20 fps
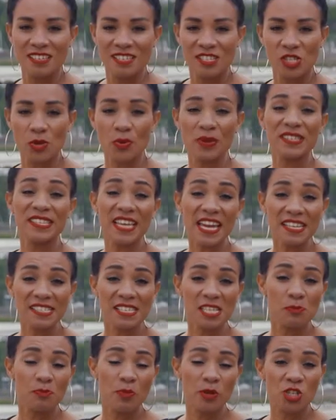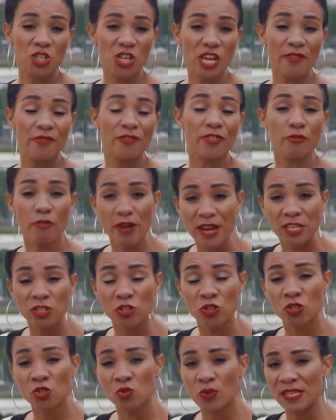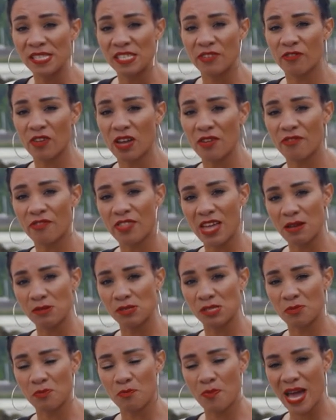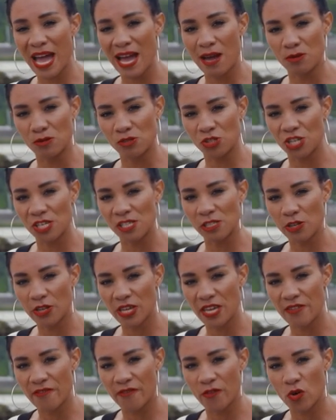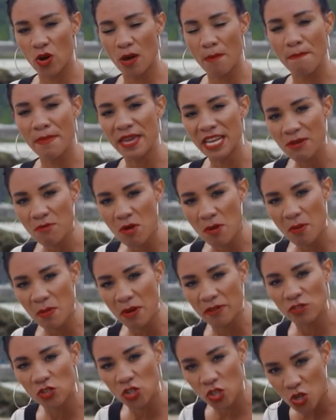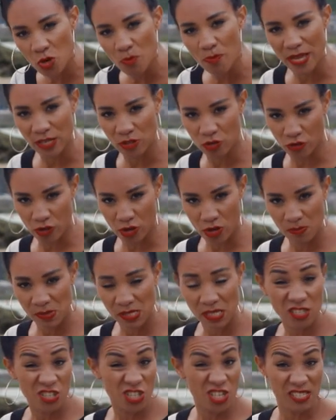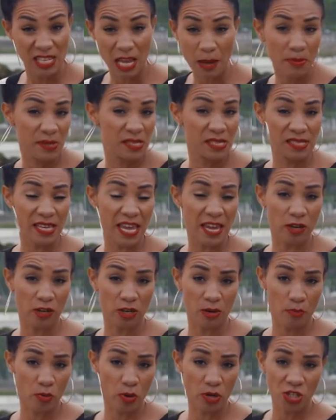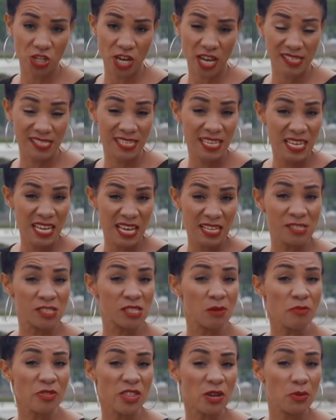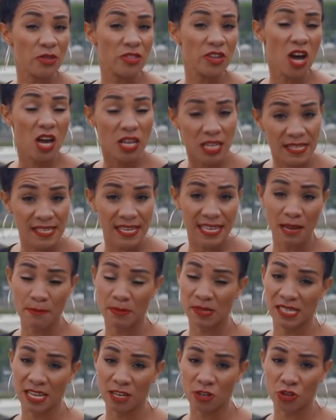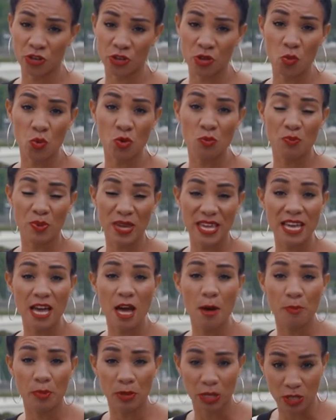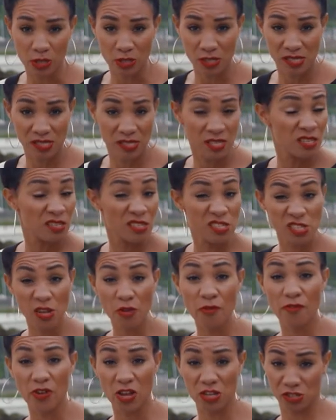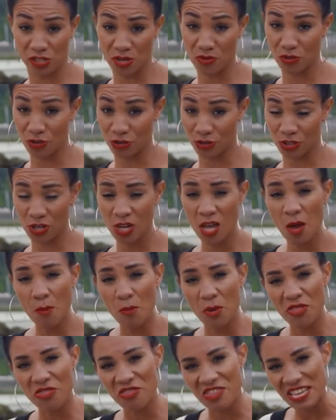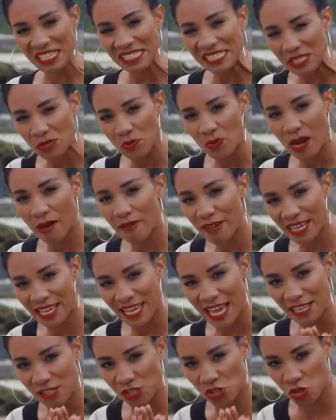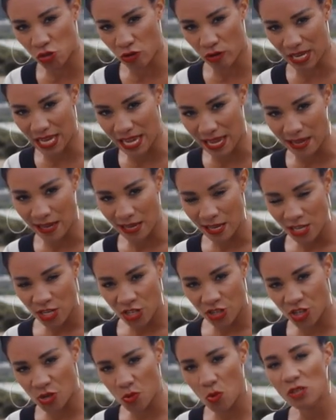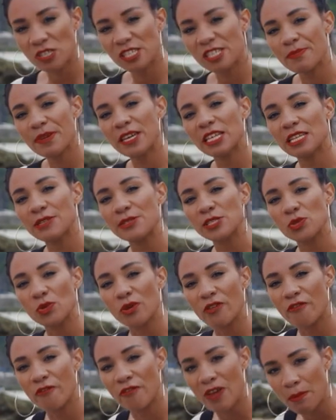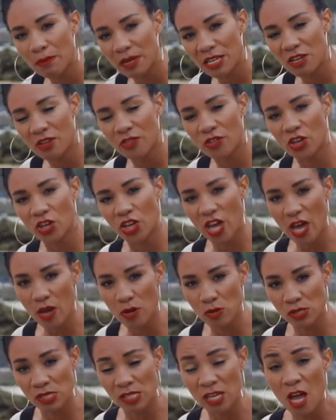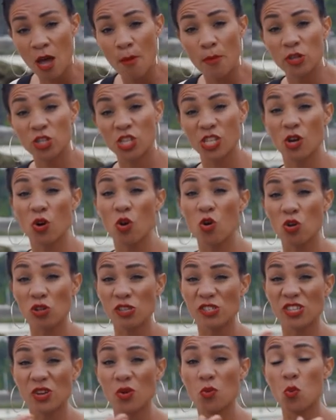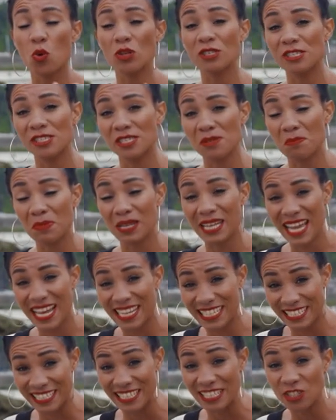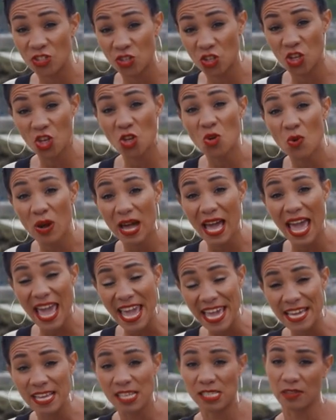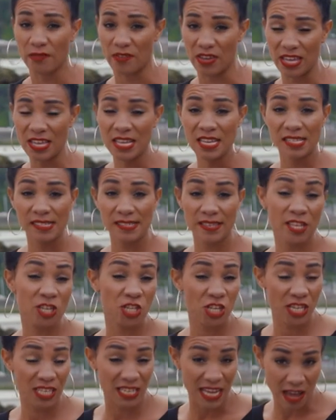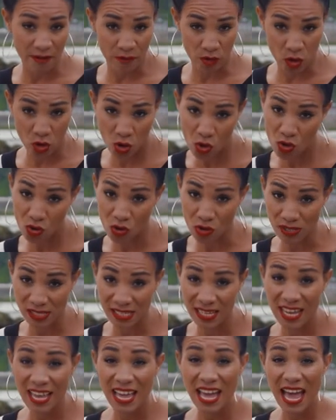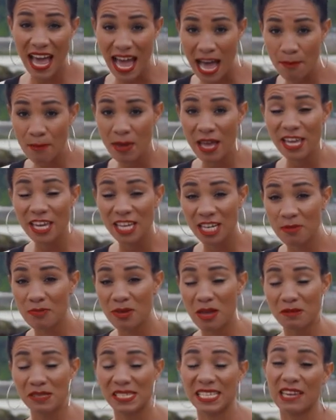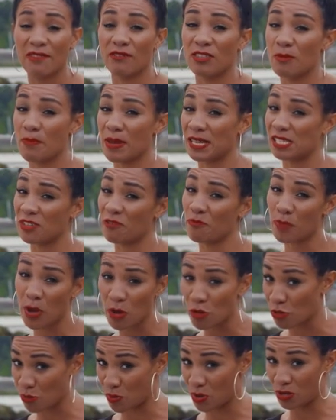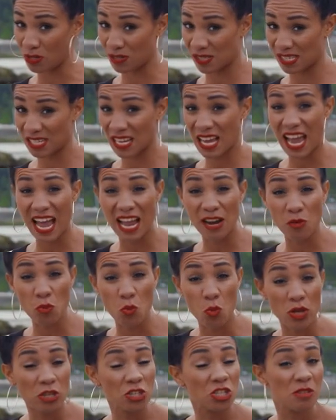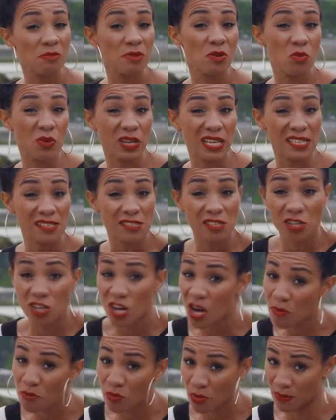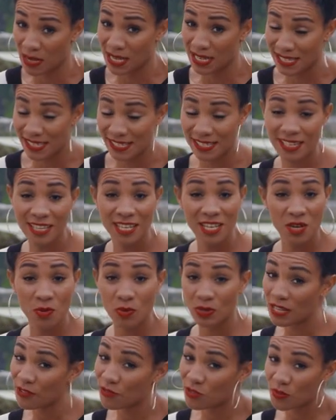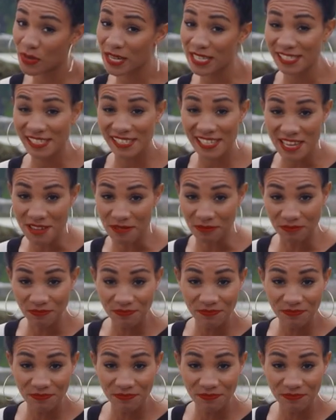So with Daisy's budget of three hundred and twenty-five thousand pounds, she's looking for a minimum of two bedrooms. She's happy to take on a project, and something with holiday let potential would be a plus. So far, so good. But this is where it gets tricky. She wants to be close to her family on the coast, but she also wants some land, two acres of it, so that she can have a horse. Am I going to be able to give her the best of both worlds? And will she be willing to compromise? We'll have to wait and see.